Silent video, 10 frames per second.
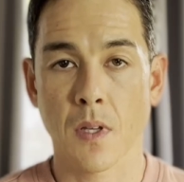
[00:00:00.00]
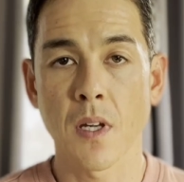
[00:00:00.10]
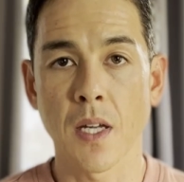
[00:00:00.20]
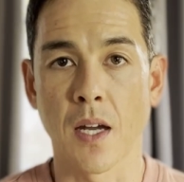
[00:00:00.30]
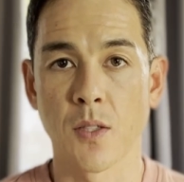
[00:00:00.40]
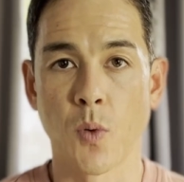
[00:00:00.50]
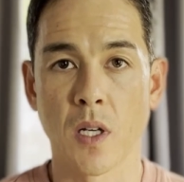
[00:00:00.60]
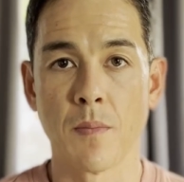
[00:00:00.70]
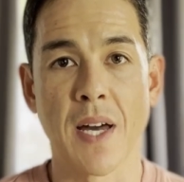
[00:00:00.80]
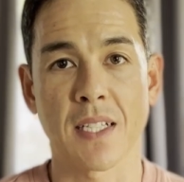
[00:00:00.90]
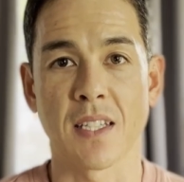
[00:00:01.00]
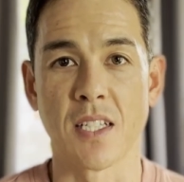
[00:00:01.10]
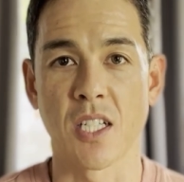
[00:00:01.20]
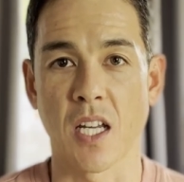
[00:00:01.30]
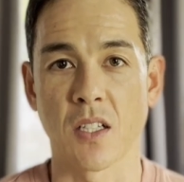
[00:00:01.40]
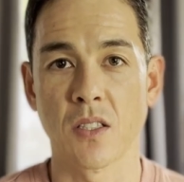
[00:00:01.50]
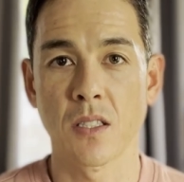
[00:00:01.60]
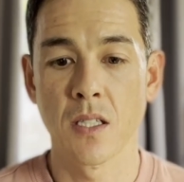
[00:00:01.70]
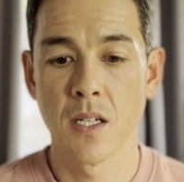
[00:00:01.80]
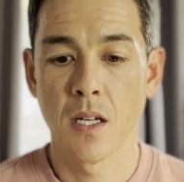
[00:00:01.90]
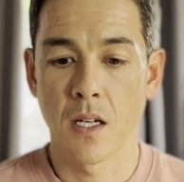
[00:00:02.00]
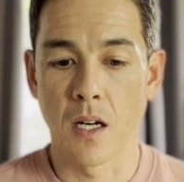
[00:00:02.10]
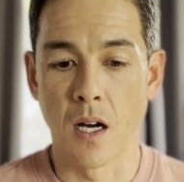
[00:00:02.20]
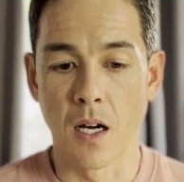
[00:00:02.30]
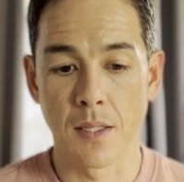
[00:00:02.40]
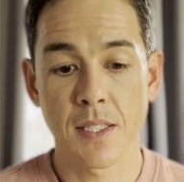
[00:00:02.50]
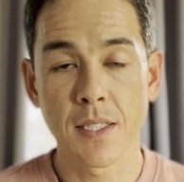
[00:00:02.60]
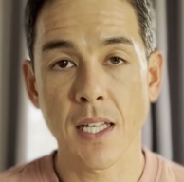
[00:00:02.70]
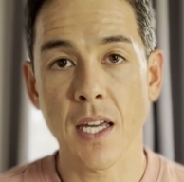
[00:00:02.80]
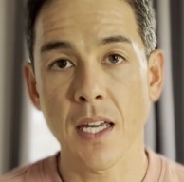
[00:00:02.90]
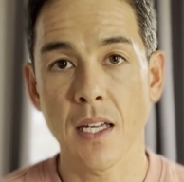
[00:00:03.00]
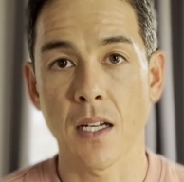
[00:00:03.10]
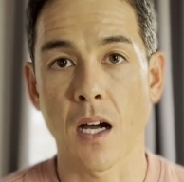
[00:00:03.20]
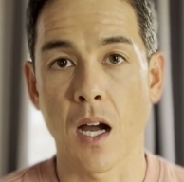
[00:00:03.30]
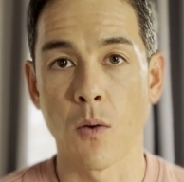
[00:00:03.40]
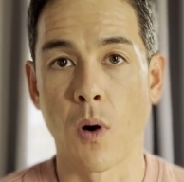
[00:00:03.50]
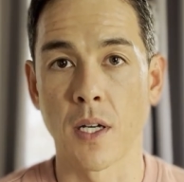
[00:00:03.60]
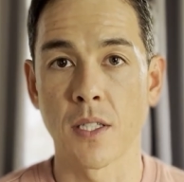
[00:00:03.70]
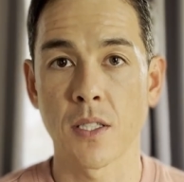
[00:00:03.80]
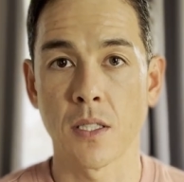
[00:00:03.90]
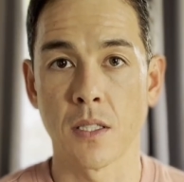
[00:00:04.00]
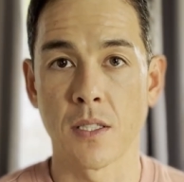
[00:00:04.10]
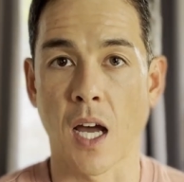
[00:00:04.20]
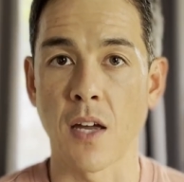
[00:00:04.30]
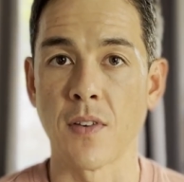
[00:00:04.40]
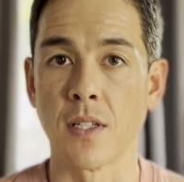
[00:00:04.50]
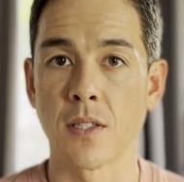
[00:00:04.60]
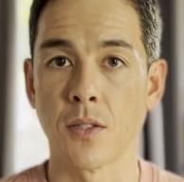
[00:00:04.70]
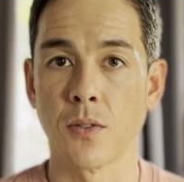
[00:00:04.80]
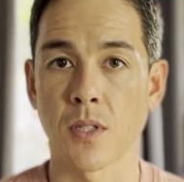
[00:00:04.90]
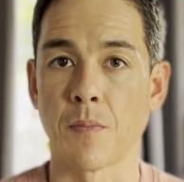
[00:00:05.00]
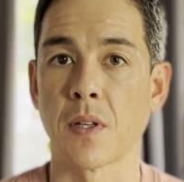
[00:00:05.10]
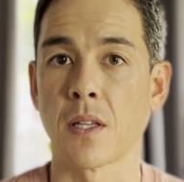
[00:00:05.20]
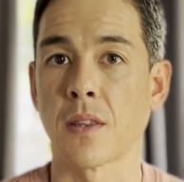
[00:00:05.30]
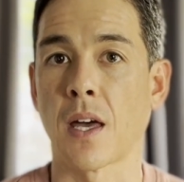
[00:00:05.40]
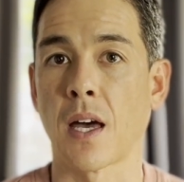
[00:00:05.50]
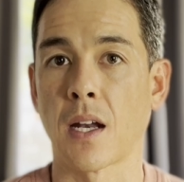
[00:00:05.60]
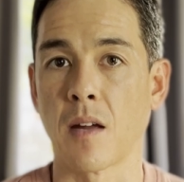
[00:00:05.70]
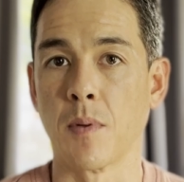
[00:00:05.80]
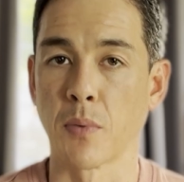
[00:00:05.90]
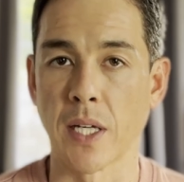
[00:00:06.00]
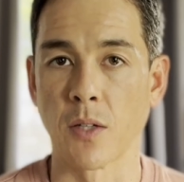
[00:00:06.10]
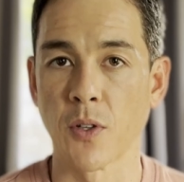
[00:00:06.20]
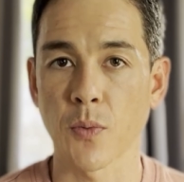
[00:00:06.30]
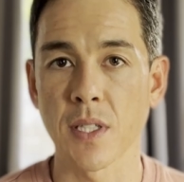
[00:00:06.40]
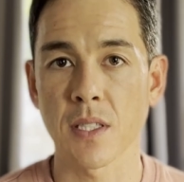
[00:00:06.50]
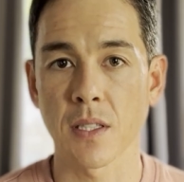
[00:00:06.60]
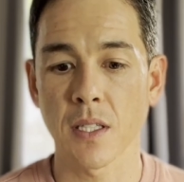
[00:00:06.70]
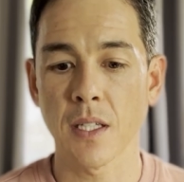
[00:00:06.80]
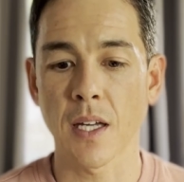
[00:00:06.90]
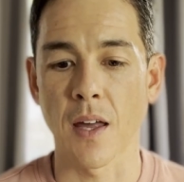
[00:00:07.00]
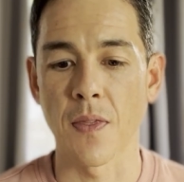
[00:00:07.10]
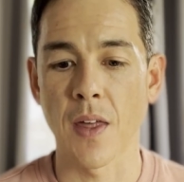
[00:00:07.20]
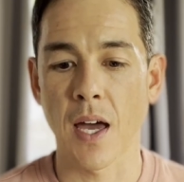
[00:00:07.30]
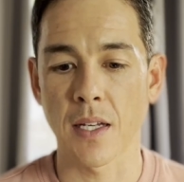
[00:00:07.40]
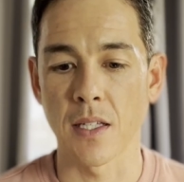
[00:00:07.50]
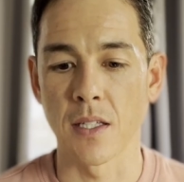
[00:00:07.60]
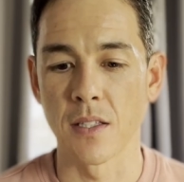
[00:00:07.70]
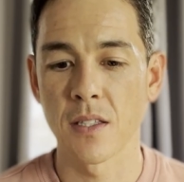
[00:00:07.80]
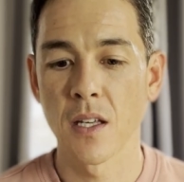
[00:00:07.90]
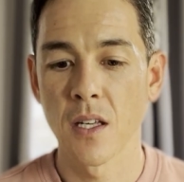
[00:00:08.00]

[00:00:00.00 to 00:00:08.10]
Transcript: Hey guys, welcome back to the channel. Uh, today, I wanted to dive into something that I've been playing with recently, and that is